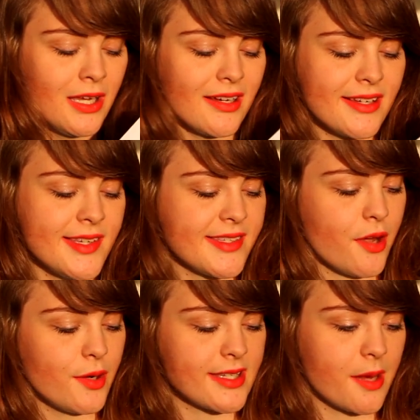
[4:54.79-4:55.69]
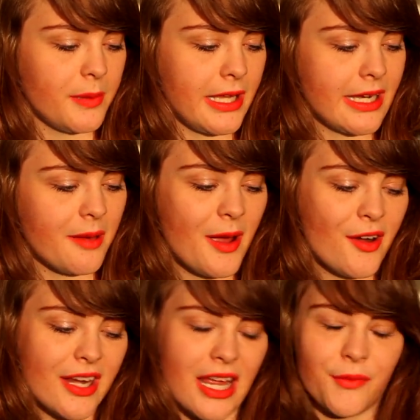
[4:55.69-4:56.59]
because he's always complaining about
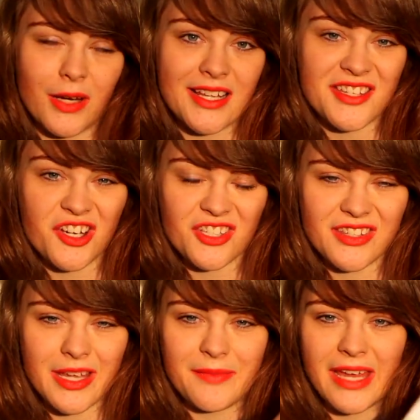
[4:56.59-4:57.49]
it, and when I talk to them,